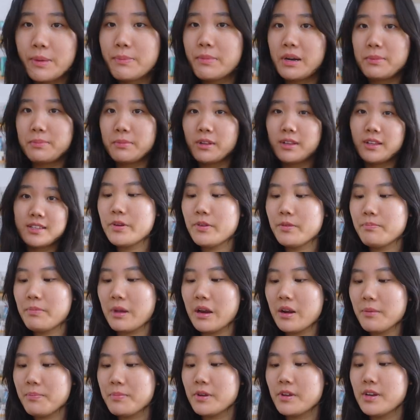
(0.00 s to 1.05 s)
minimalist.
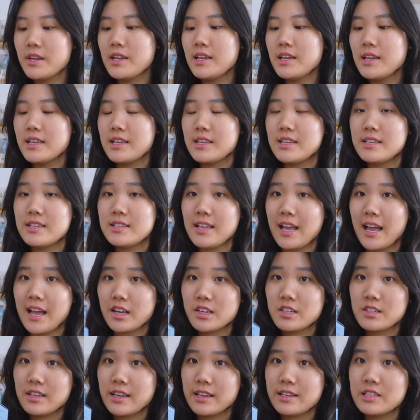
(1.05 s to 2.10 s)
Merit beauty is
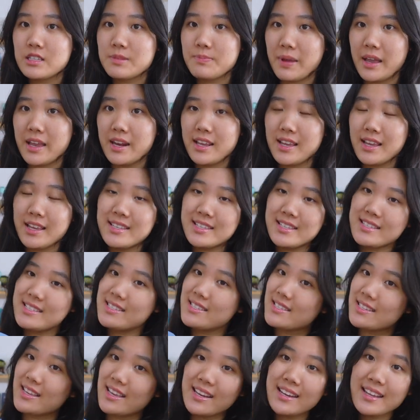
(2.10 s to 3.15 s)
actually expanding into
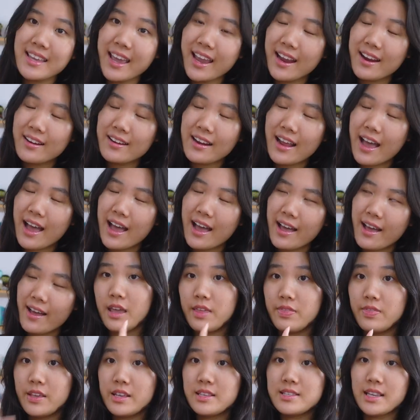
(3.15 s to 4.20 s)
skincare now,
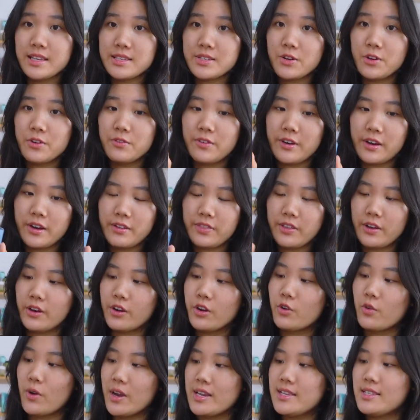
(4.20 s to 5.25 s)
and they sent over their
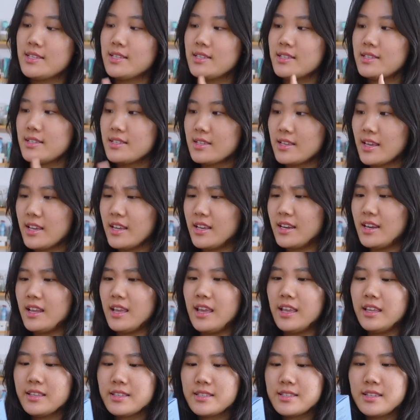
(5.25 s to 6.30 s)
Great Skin
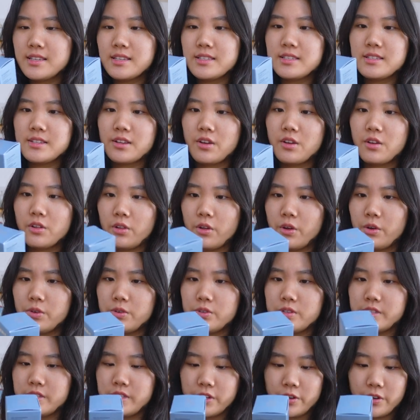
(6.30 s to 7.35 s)
Instant Glow
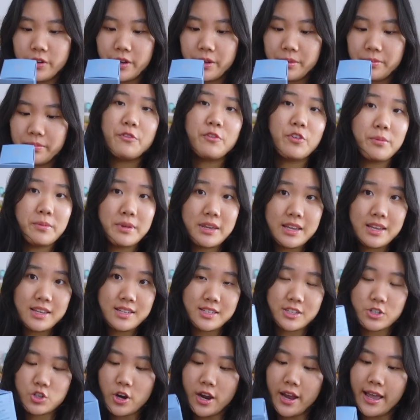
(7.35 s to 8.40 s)
Serum for me
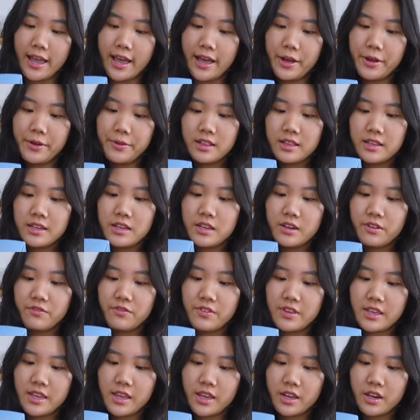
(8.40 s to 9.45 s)
to try out. Clean,
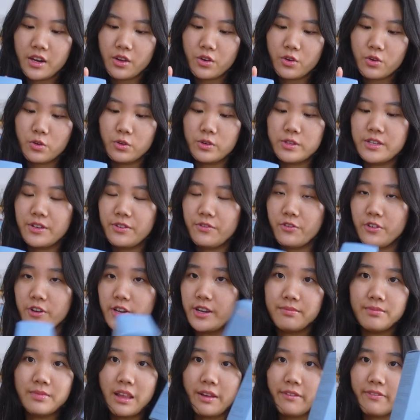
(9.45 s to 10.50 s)
vegan, cruelty
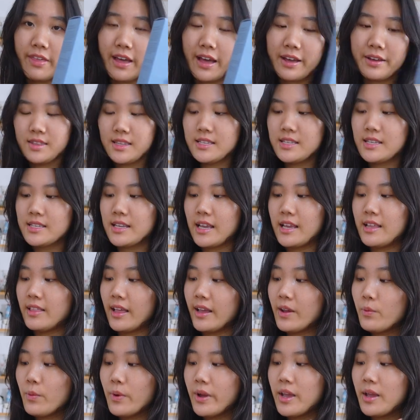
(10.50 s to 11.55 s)
free. Love that. This is a
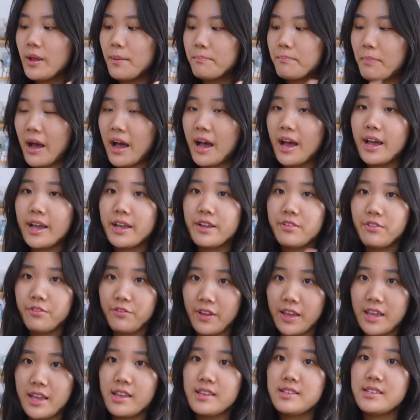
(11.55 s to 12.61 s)
lightweight
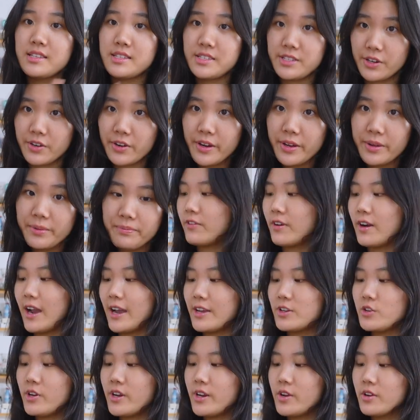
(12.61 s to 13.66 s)
bi-phase serum for
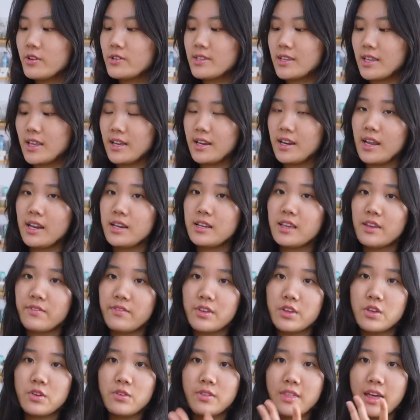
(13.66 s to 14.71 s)
hydrating your skin and
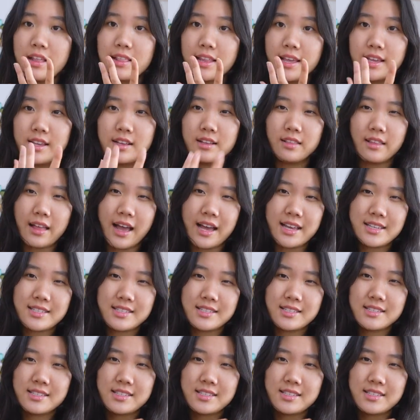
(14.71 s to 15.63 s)
giving you that like glass